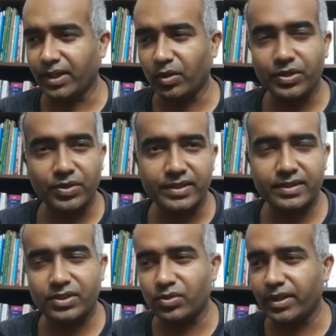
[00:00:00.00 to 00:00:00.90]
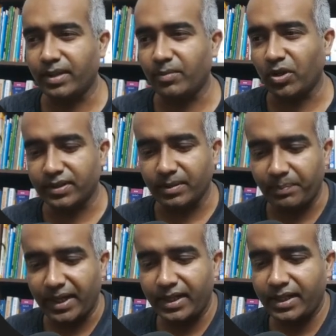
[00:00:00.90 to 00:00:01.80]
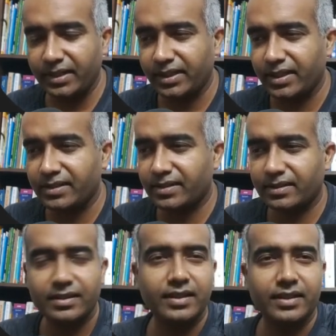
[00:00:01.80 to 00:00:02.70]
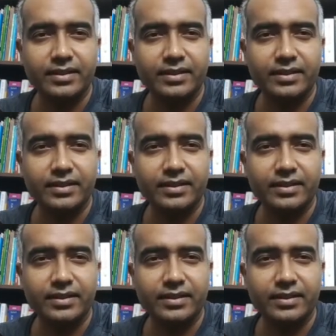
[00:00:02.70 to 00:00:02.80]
We are going to discuss today about the pending things